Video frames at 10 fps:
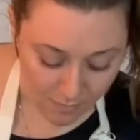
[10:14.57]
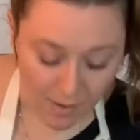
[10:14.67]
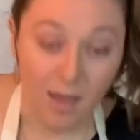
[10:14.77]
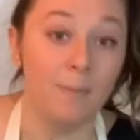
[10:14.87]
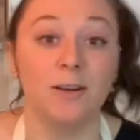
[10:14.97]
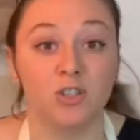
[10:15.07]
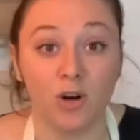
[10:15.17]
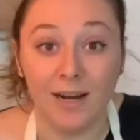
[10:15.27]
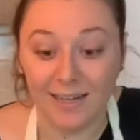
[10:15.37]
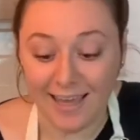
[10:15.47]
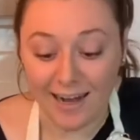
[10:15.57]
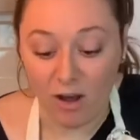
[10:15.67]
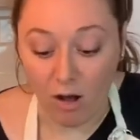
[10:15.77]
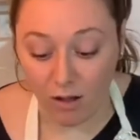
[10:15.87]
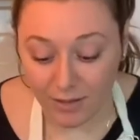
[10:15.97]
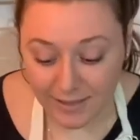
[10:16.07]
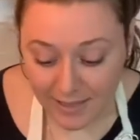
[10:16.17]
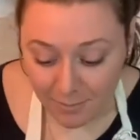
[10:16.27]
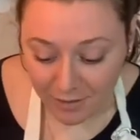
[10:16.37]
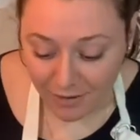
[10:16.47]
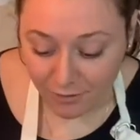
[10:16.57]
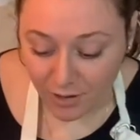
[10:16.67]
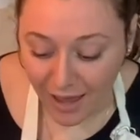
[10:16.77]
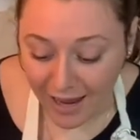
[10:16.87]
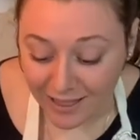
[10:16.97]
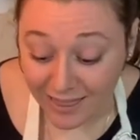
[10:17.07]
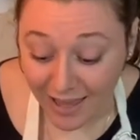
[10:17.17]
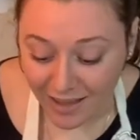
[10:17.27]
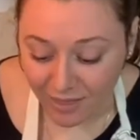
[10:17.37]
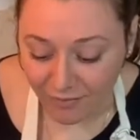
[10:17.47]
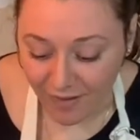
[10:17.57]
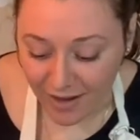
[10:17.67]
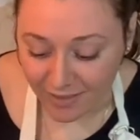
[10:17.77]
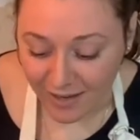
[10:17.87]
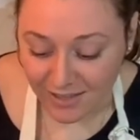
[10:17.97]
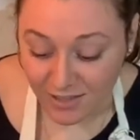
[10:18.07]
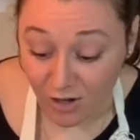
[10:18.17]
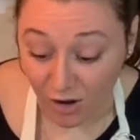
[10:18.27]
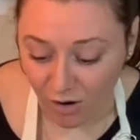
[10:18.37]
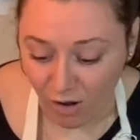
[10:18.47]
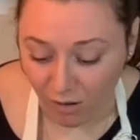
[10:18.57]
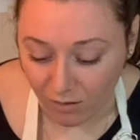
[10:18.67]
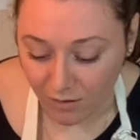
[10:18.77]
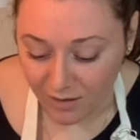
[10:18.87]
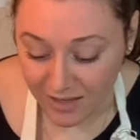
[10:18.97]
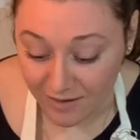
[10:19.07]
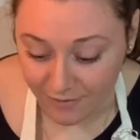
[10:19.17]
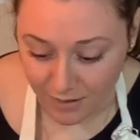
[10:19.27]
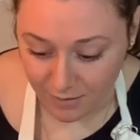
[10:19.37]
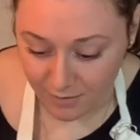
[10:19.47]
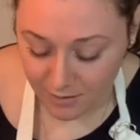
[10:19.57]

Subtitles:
about trying to get it all the same level. I like the fact that it's not all even.